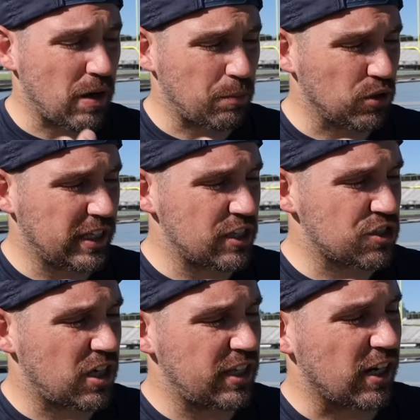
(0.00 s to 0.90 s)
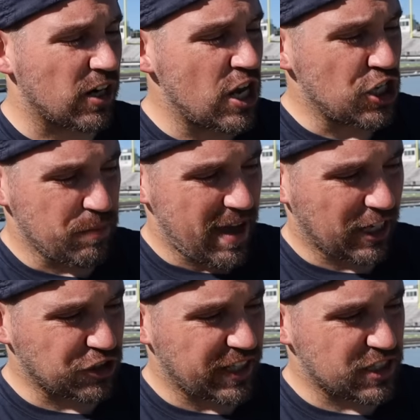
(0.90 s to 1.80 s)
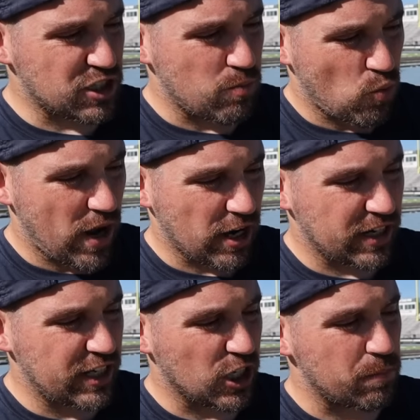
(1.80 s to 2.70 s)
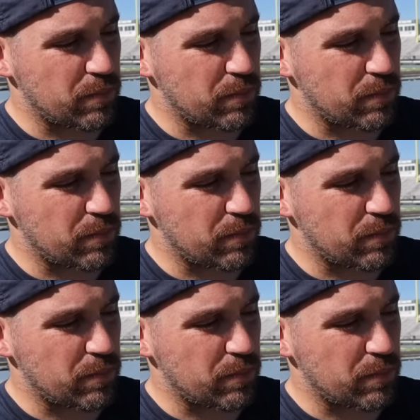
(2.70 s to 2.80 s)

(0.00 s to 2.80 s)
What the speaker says: bubble lace on there, you may actually get some wear here